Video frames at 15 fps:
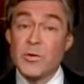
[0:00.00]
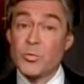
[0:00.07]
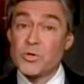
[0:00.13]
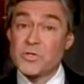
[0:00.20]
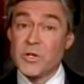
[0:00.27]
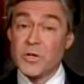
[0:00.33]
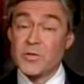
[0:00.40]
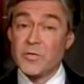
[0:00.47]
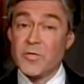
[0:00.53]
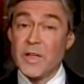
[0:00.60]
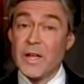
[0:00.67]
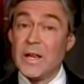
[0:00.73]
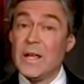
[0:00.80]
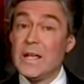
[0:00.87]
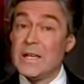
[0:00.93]
The result of
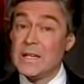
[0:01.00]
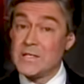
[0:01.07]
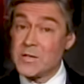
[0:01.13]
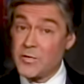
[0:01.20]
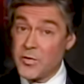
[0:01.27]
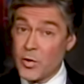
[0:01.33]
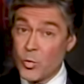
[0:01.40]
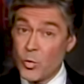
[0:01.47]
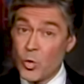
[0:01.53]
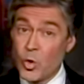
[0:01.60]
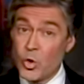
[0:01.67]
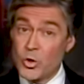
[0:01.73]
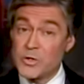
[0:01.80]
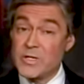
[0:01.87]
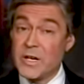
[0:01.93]
that is that their
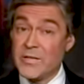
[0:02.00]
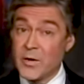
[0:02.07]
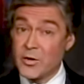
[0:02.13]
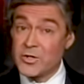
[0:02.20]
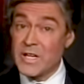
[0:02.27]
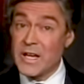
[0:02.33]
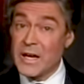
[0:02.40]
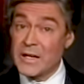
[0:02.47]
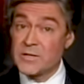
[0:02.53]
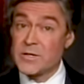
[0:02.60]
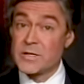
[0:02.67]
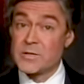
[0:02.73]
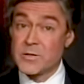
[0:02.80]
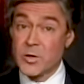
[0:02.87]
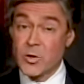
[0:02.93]
words and their
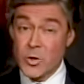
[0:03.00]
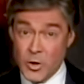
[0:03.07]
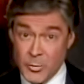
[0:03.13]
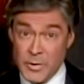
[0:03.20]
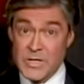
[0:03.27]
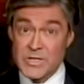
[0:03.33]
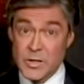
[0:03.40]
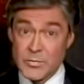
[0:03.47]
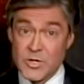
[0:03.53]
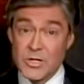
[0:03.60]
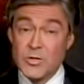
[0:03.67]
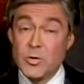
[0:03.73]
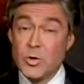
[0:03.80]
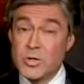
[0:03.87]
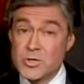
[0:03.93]
tactics are going to be
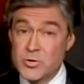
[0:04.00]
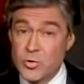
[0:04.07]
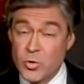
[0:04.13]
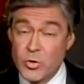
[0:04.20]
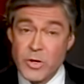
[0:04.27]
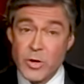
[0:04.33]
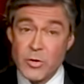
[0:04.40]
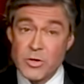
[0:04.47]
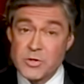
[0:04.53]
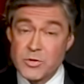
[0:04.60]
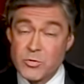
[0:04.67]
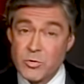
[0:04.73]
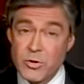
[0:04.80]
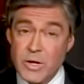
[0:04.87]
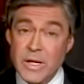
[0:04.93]
subject to extraordinary
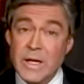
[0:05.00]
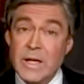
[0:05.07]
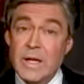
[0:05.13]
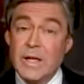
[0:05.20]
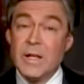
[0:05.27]
scrutiny.